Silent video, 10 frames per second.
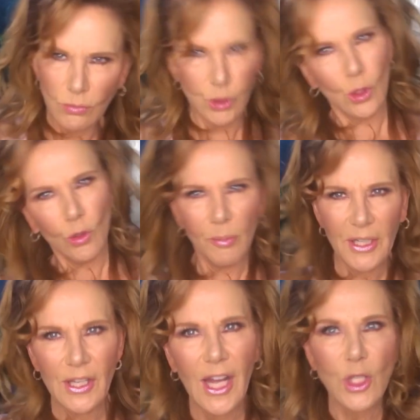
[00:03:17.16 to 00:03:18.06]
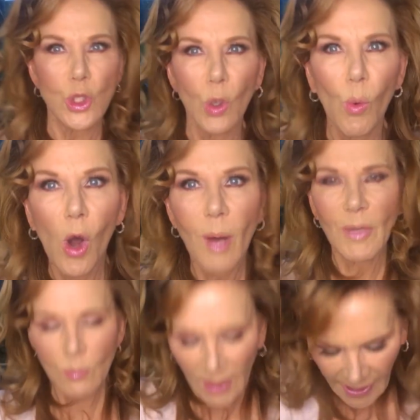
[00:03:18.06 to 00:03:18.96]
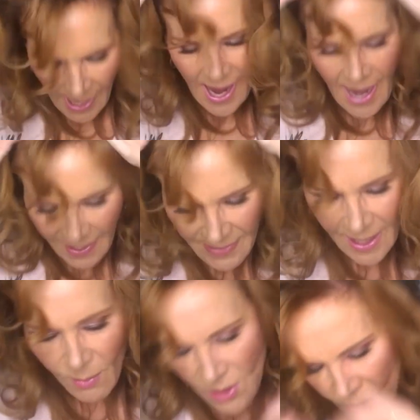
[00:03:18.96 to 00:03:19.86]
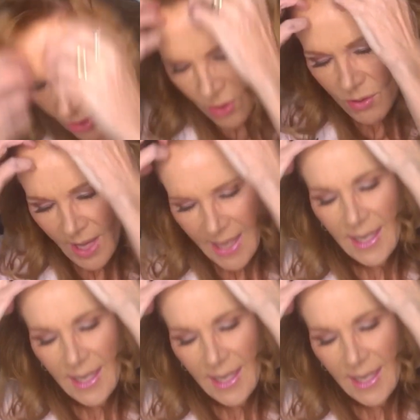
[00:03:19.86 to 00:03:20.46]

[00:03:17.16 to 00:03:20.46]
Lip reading: "Show me that you're warm and willing." And they would do that,